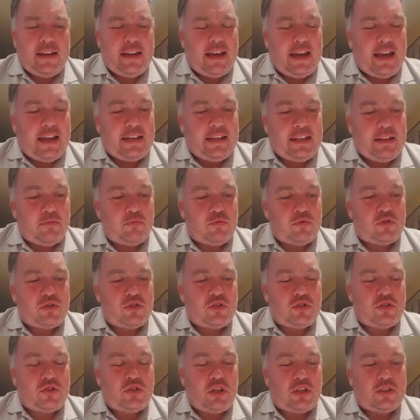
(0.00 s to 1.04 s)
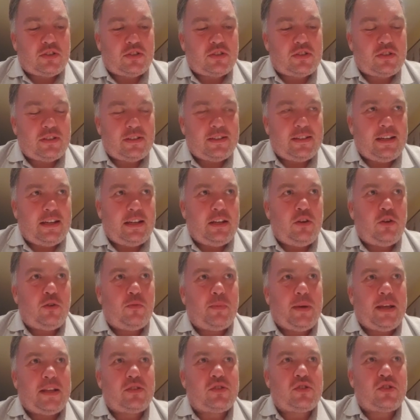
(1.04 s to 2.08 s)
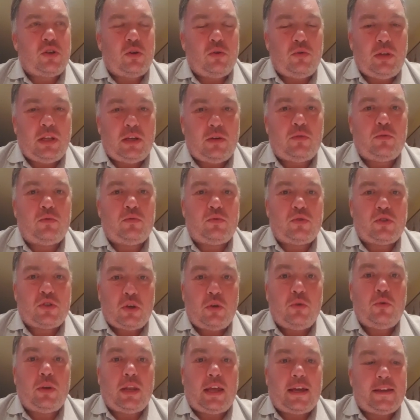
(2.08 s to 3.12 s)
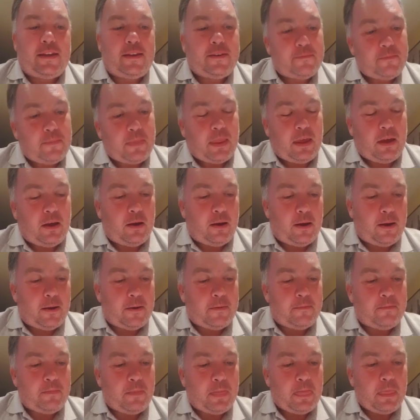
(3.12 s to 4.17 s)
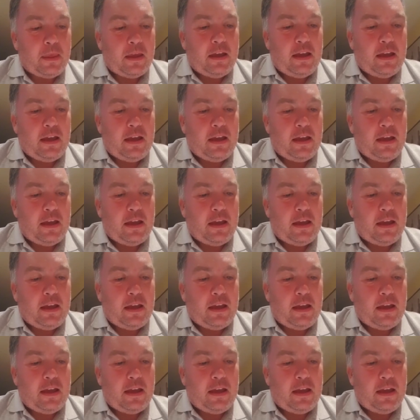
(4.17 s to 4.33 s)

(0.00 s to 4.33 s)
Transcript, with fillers: And it was just a little bit too little, too late, um,